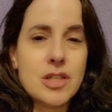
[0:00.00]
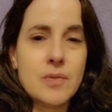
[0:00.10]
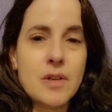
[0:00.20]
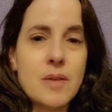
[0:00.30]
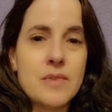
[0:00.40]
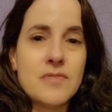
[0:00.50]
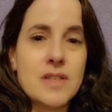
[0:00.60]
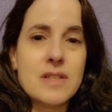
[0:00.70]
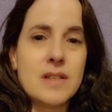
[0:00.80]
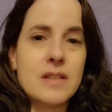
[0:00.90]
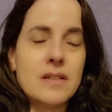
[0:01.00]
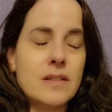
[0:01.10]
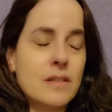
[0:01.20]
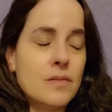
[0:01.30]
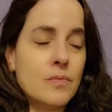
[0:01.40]
she would come to visit,
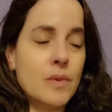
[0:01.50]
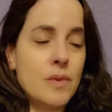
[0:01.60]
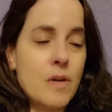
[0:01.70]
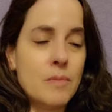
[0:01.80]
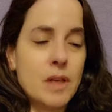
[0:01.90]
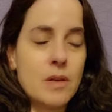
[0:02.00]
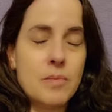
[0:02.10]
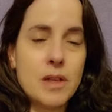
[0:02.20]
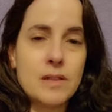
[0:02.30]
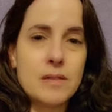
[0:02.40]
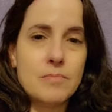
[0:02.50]
and we would all meet up at